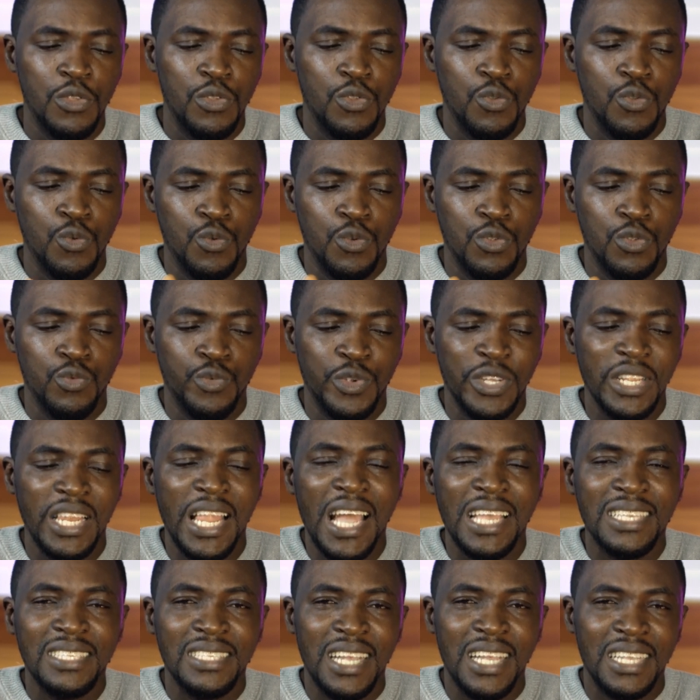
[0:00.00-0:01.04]
you would
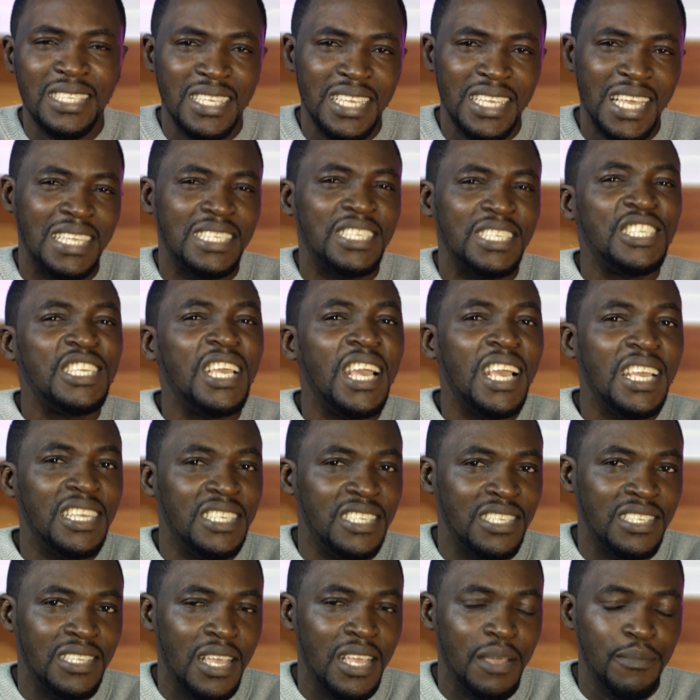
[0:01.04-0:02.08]
realize that he has
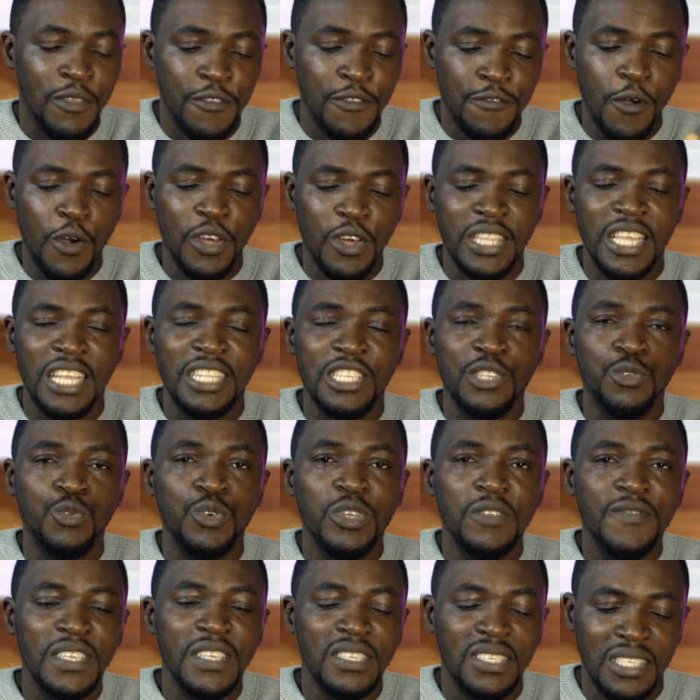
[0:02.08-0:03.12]
changed. Before then,
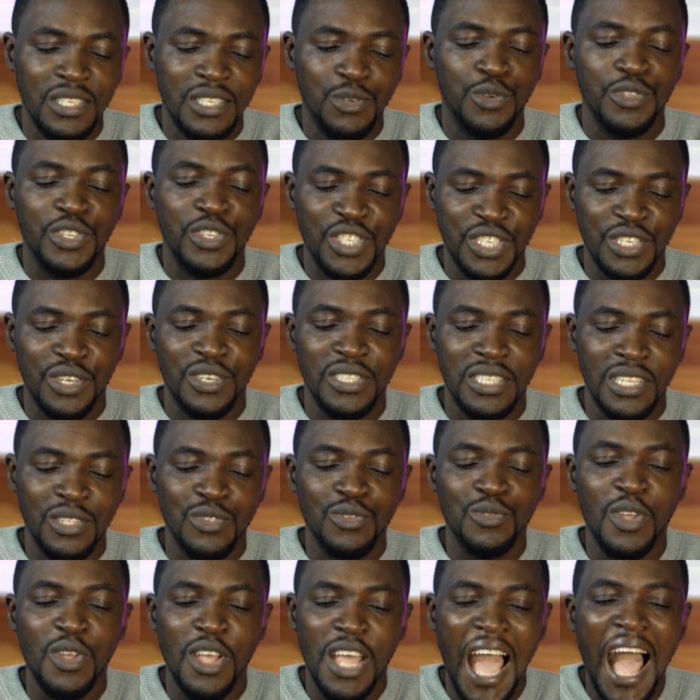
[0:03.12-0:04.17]
you even see Kojo
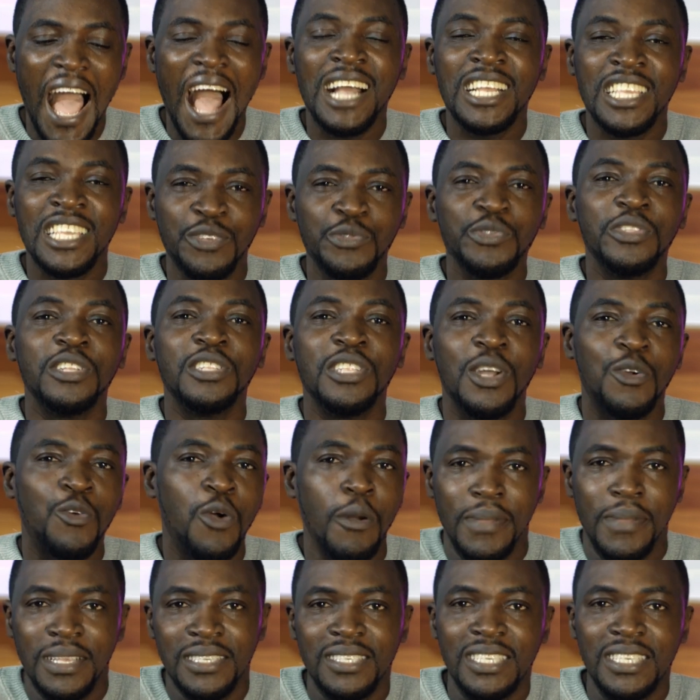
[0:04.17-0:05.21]
Sheldon arguing in the
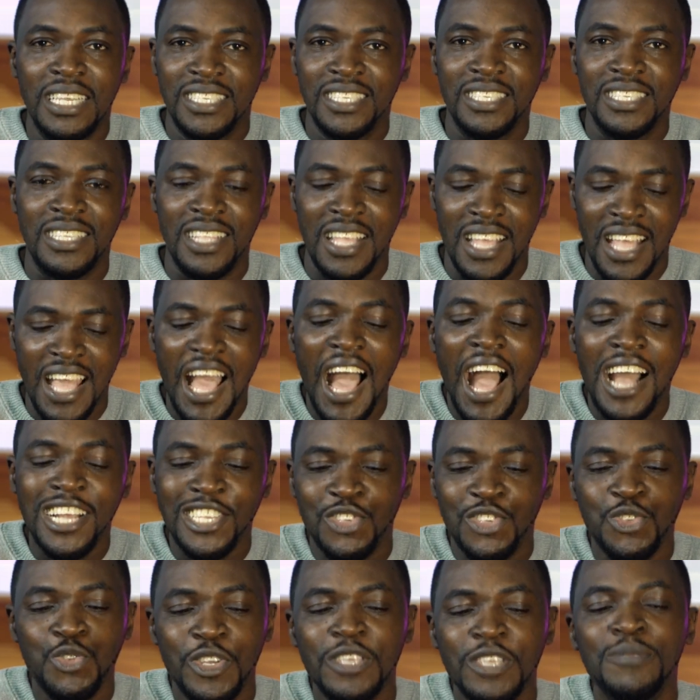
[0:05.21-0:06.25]
comment section.
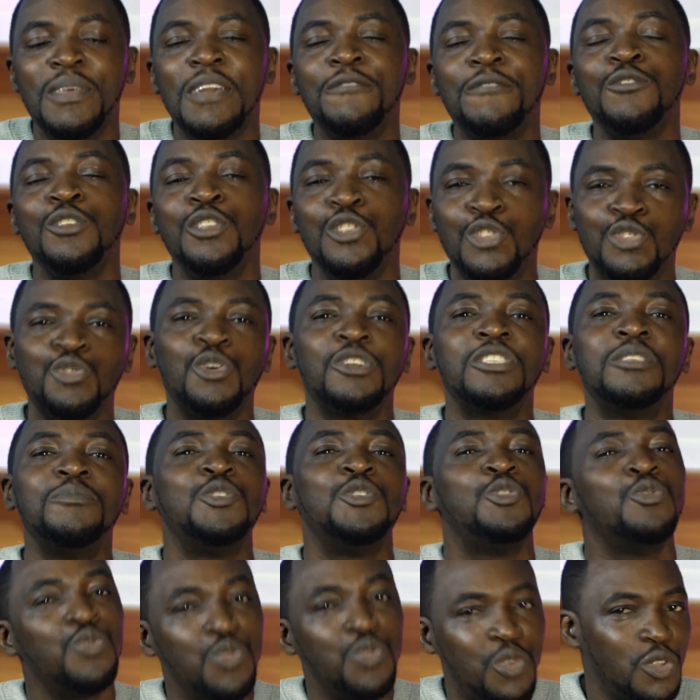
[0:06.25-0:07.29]
Arguing, if you insult me,
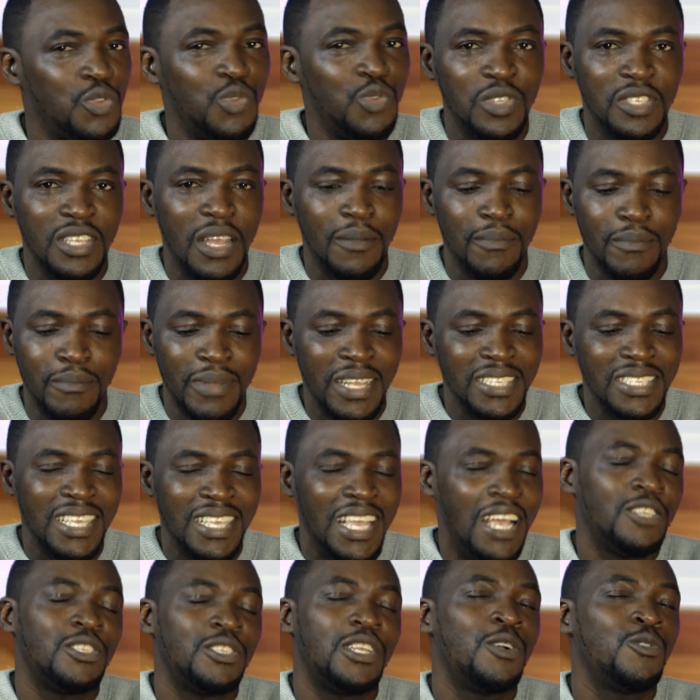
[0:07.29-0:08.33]
you insult you some. But he
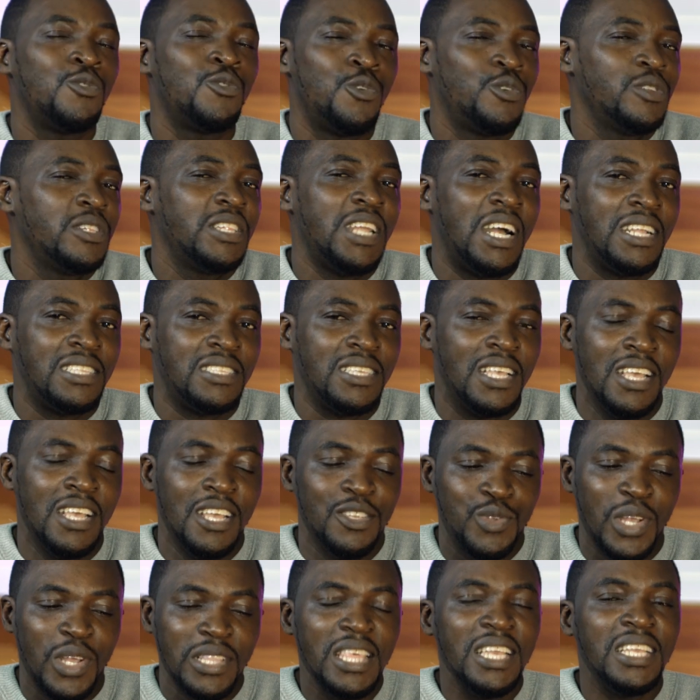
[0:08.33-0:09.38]
has outgrown that.
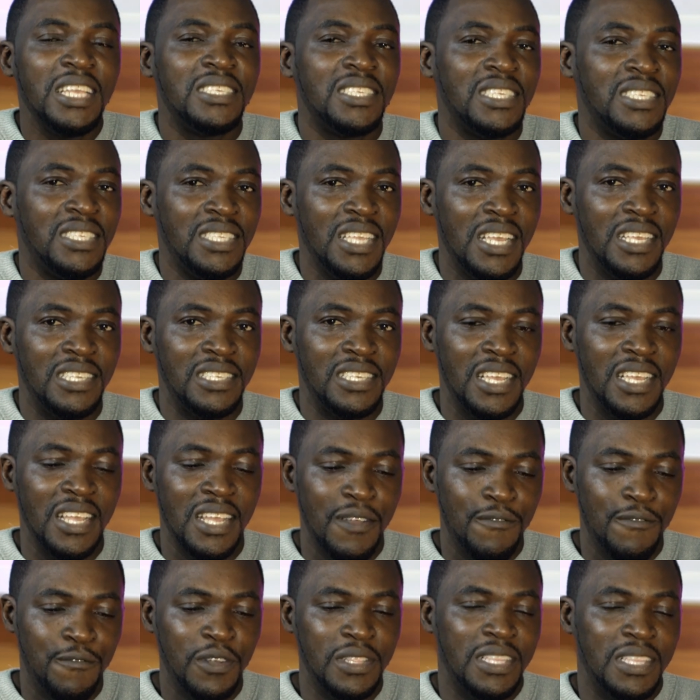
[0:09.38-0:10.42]
So I think it's a stage.
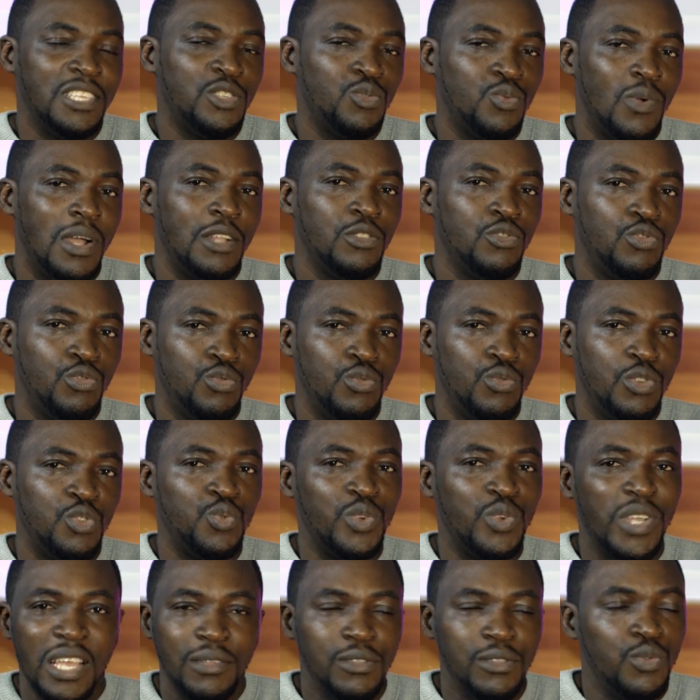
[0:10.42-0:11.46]
For this one,
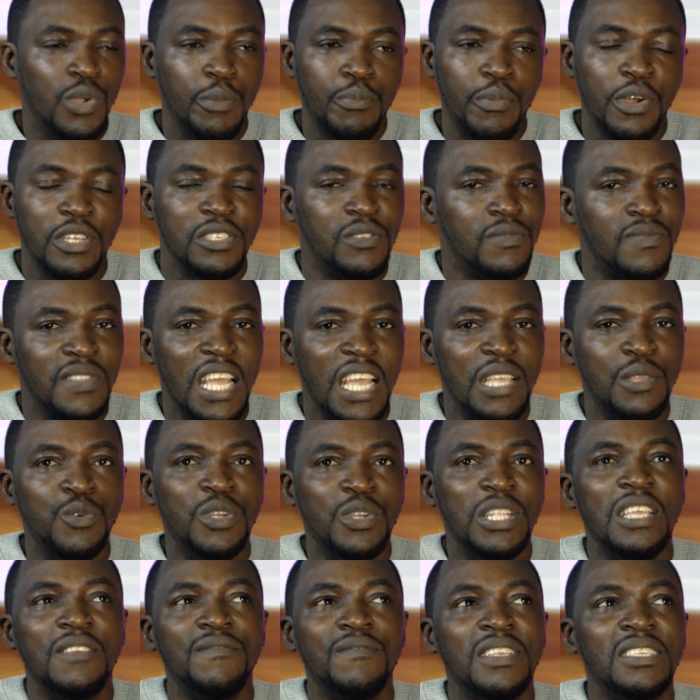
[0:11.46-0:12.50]
to get to a point in time, you
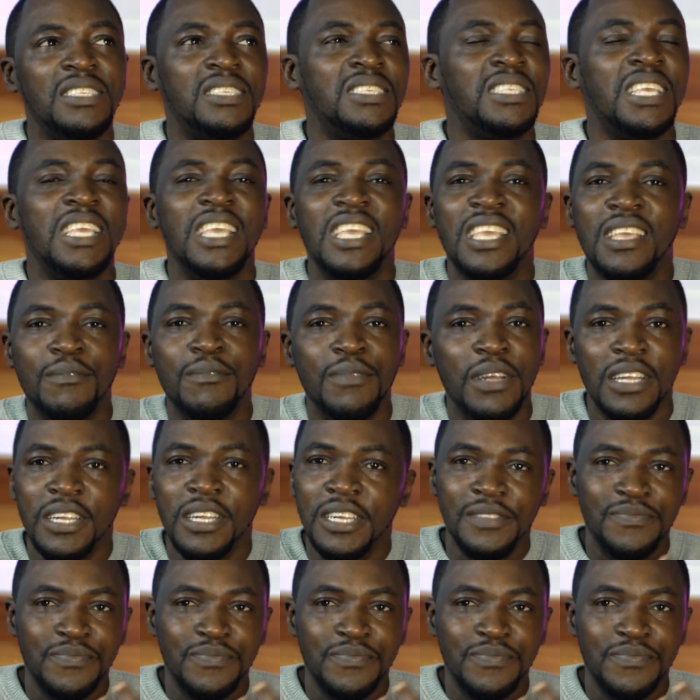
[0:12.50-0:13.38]
wouldn't even see him